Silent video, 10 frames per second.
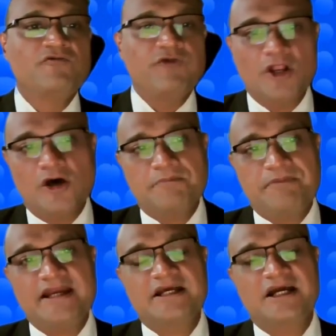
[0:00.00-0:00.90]
Follow-up
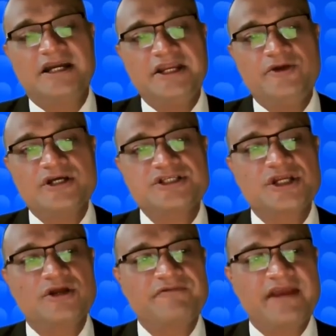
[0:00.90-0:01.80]
and
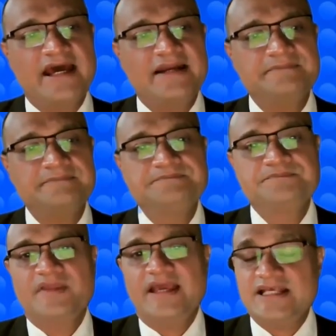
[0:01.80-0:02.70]
continuation of care,
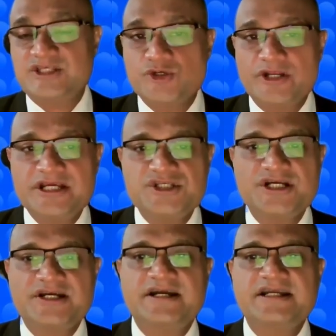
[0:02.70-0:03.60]
ensuring
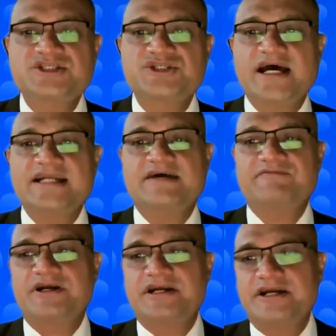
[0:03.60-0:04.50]
children discharge
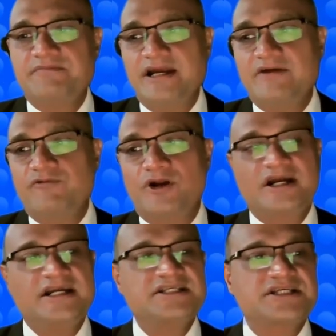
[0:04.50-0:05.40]
after treatment for
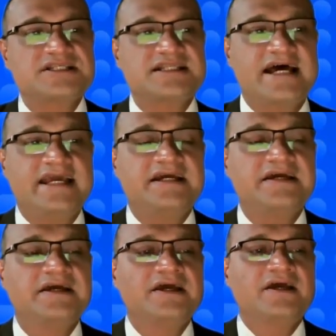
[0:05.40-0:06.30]
conditions like
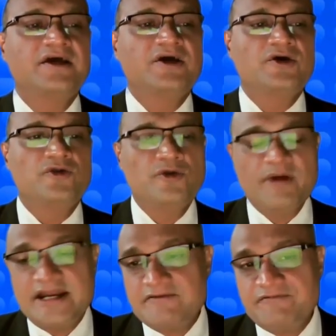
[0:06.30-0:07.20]

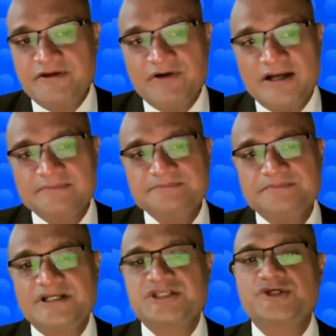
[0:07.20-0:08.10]
rheumatic fever,
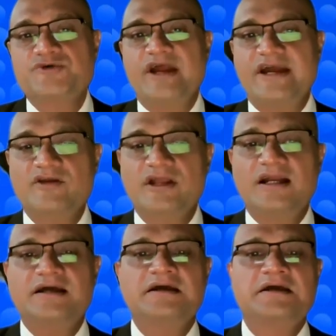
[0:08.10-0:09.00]
receive
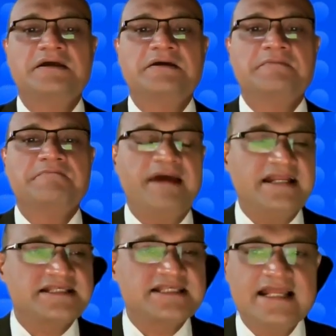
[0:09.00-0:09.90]
regular
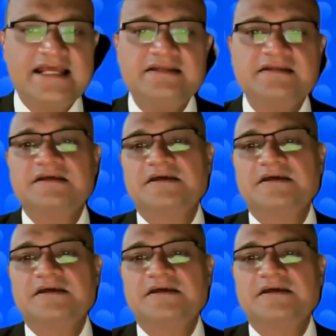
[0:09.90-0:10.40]
penicillin,